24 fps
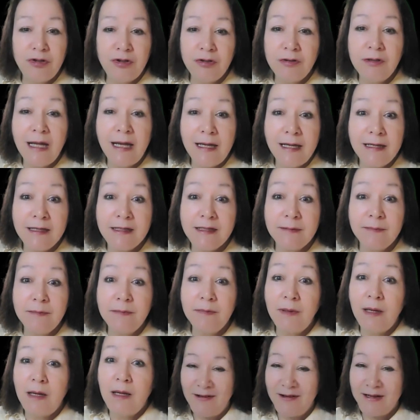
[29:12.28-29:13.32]

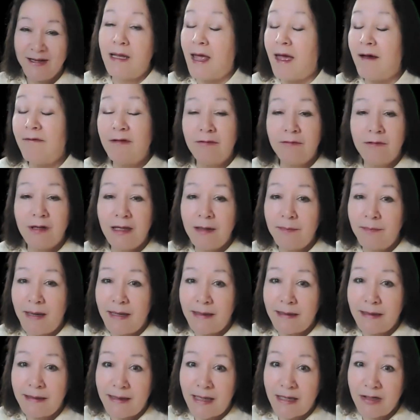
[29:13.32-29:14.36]
Judaism or they haven't really
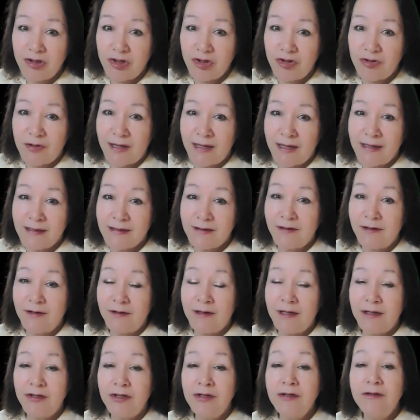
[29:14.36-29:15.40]
paid attention to the history of
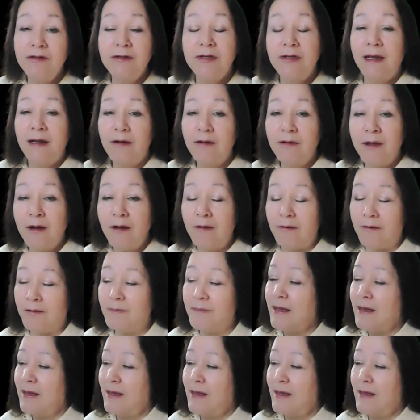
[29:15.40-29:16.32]
the Jews, they don't know.